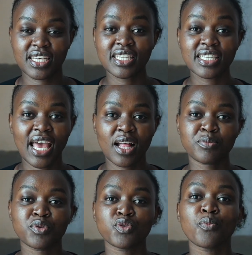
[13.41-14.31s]
It
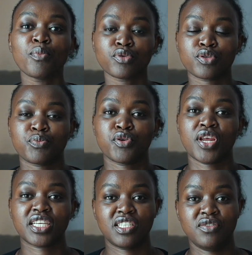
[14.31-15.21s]
helps you boost
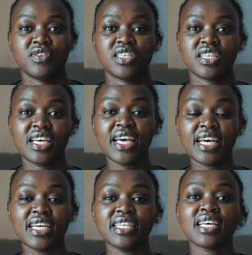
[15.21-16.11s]
productivity,
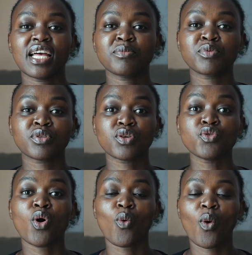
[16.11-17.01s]
it helps
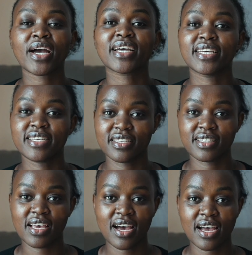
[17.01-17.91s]
your work
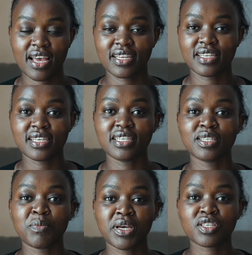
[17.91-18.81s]
easier, and it
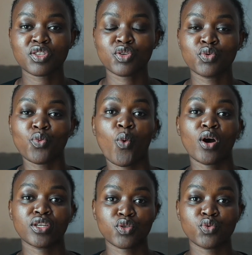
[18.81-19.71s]
makes you
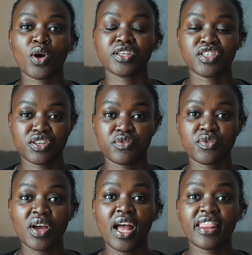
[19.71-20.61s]
want to achieve
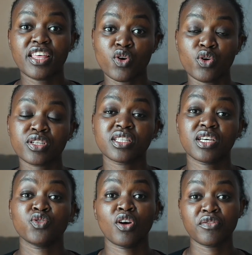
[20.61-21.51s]
the goals
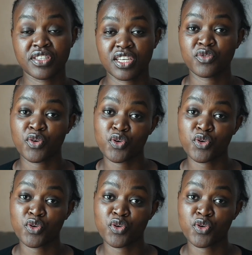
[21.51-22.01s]
that you have set for